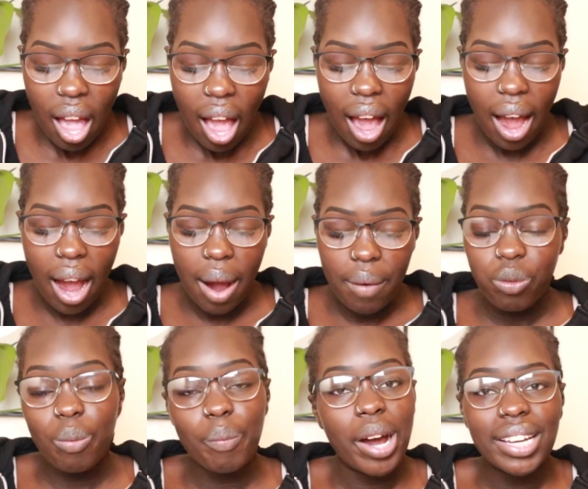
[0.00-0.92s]

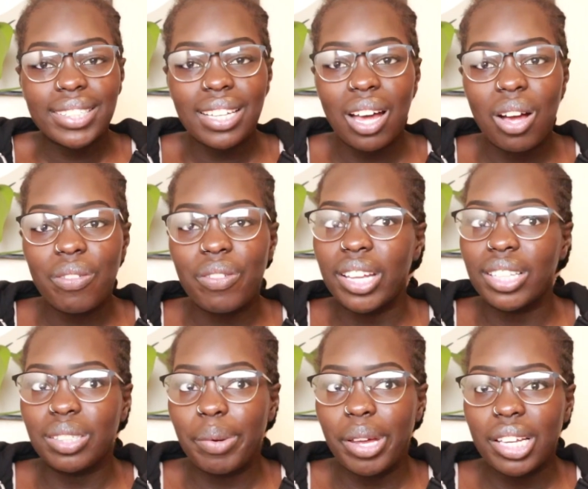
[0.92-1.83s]
For myself,
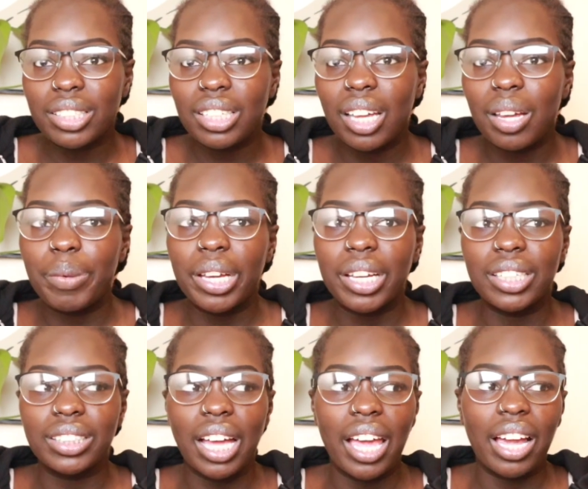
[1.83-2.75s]
it's amazing
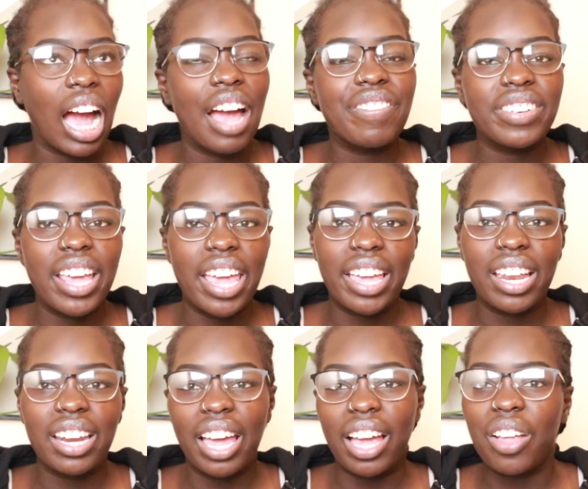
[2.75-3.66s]
because I've
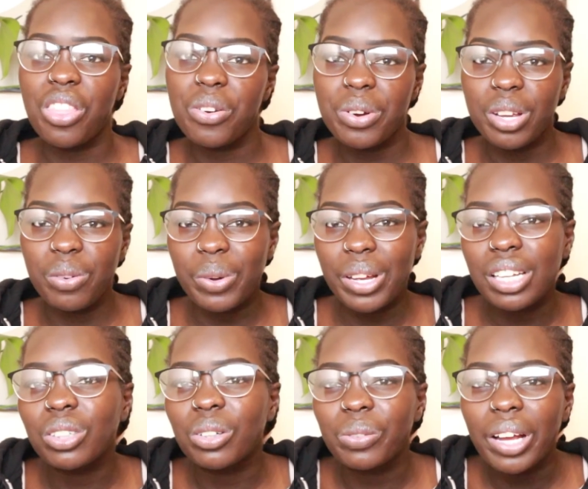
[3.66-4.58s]
taken 3
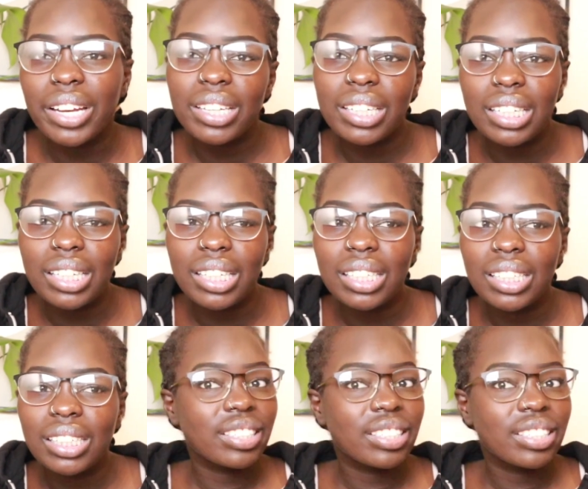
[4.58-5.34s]
weeks already,